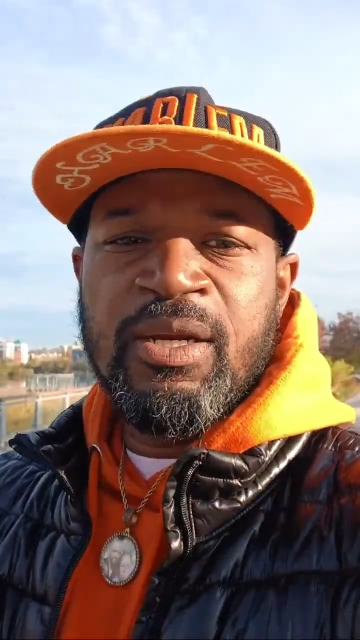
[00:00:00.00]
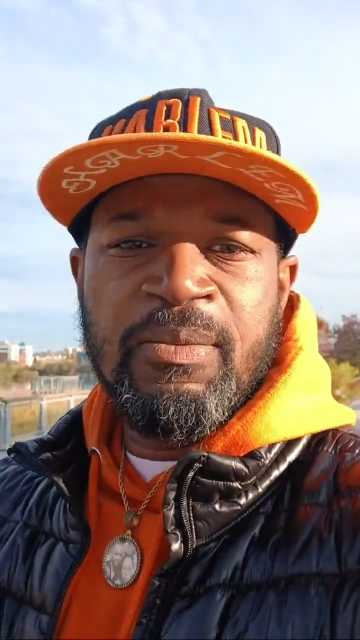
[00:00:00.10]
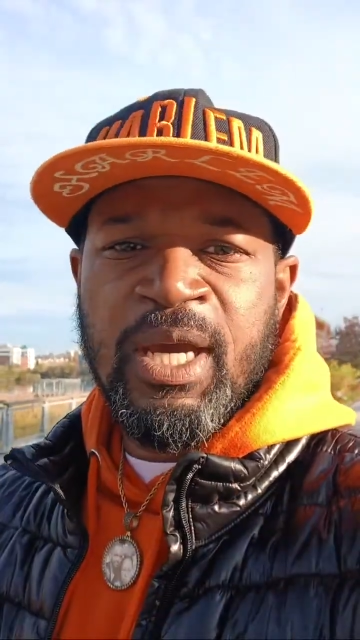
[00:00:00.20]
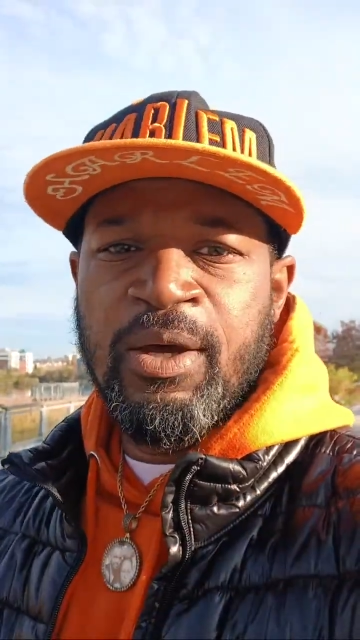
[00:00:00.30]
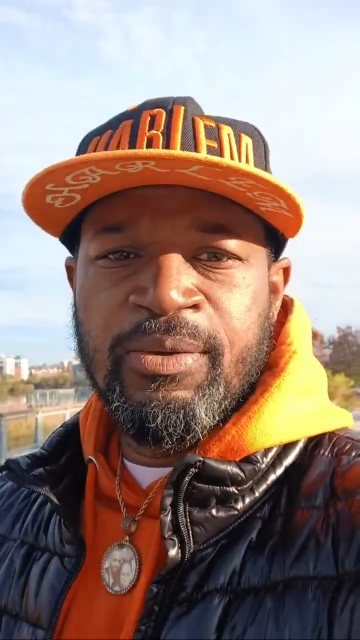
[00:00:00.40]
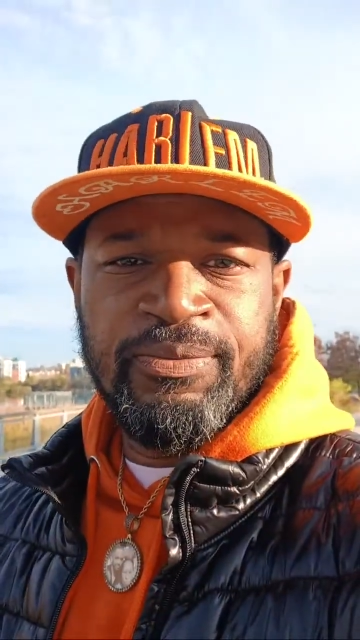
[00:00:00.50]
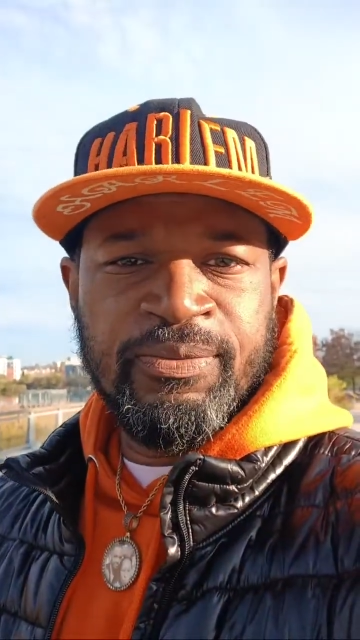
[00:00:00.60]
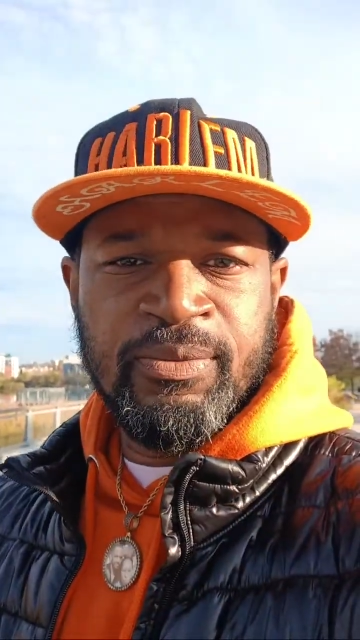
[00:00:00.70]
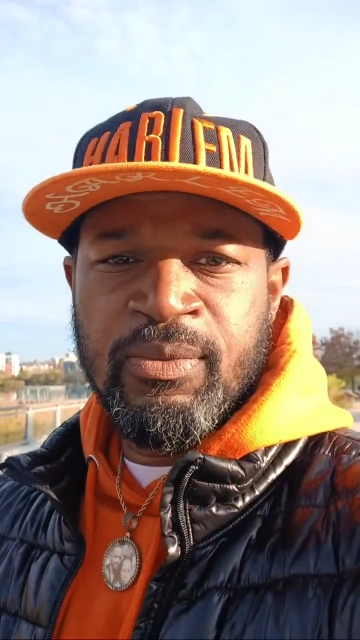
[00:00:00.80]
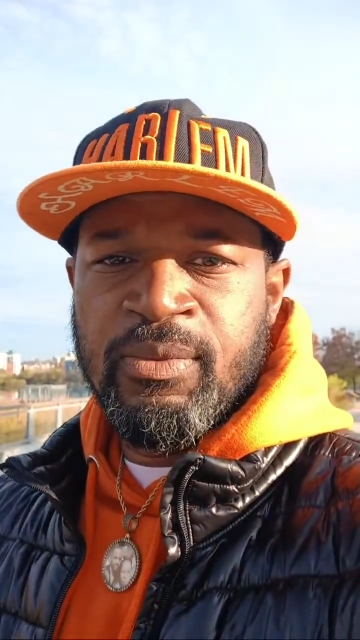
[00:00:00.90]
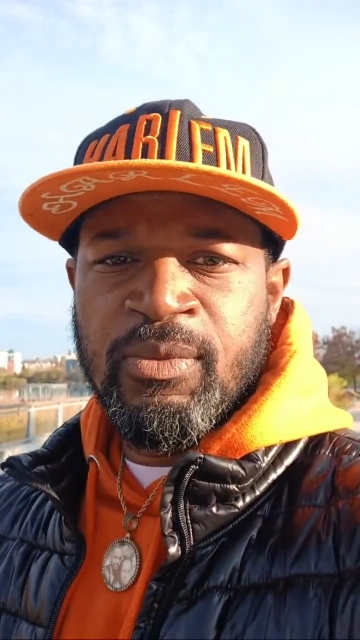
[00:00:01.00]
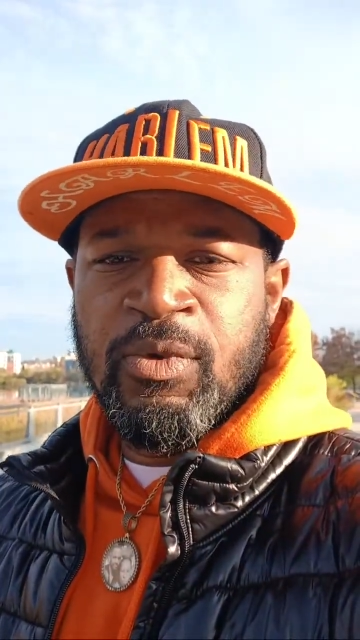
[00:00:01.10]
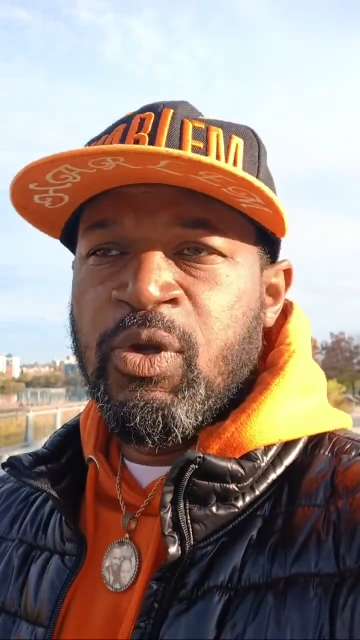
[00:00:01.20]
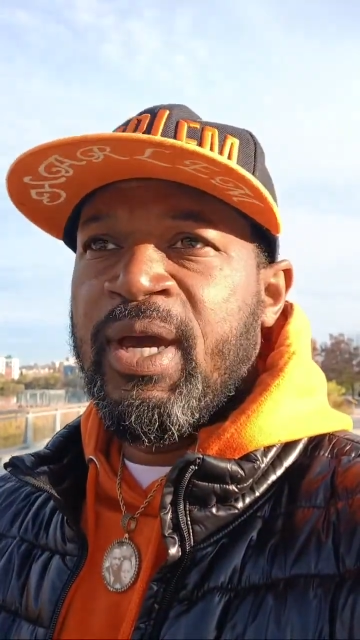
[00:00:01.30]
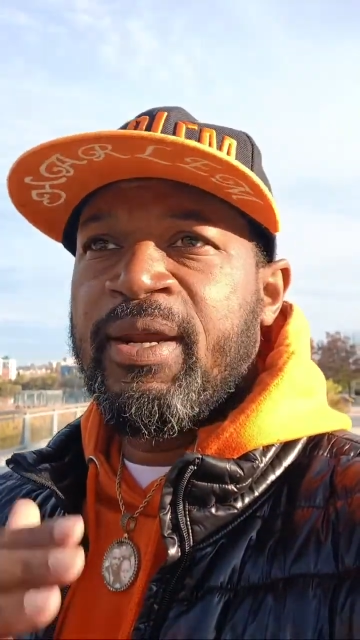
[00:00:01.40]
them out.
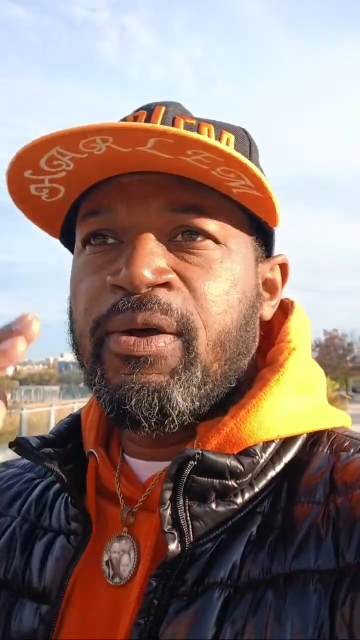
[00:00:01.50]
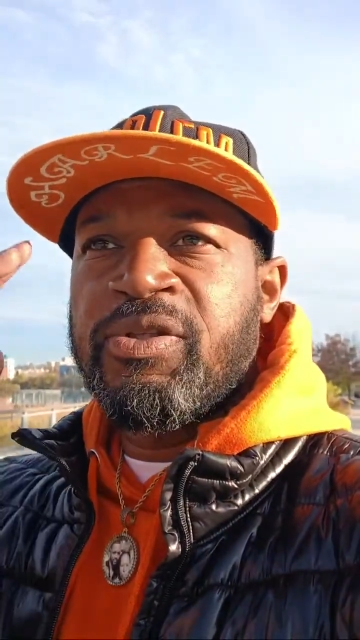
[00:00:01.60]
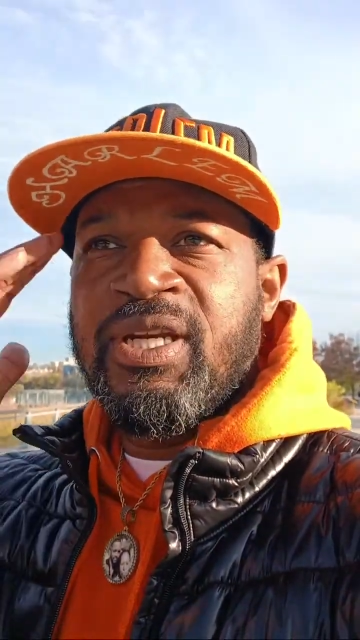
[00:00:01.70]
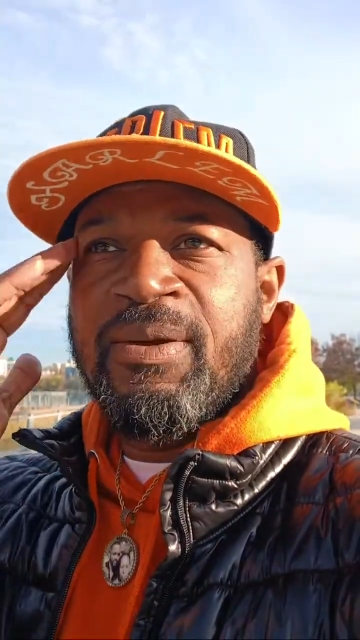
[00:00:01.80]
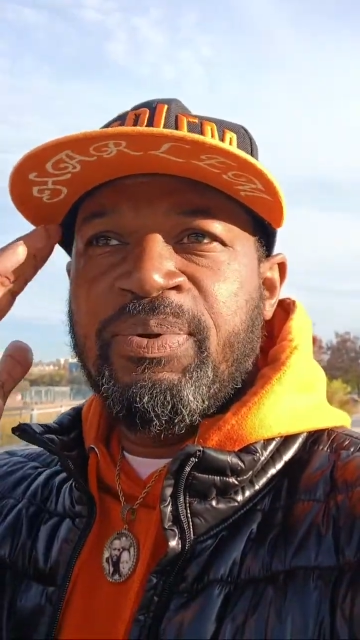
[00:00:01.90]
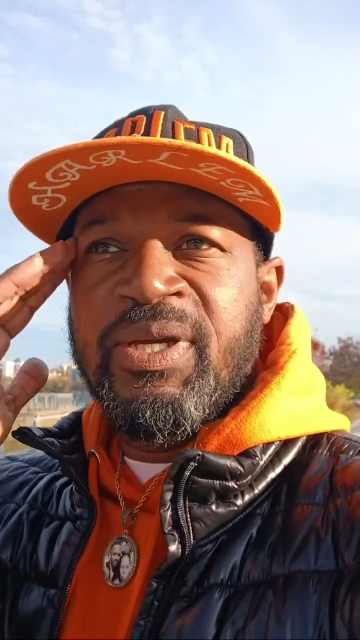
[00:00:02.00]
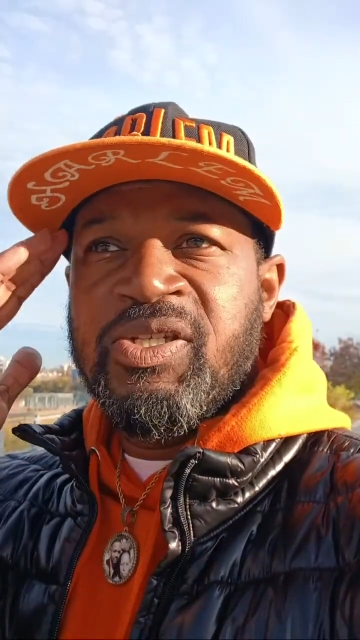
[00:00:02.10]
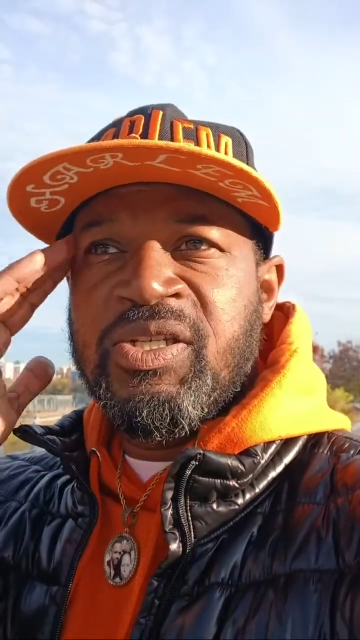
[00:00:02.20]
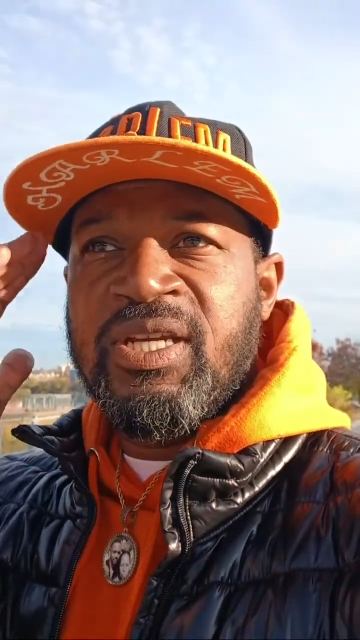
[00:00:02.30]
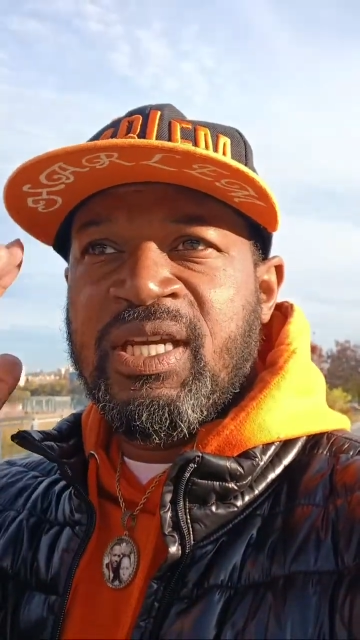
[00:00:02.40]
You got to go to that place just like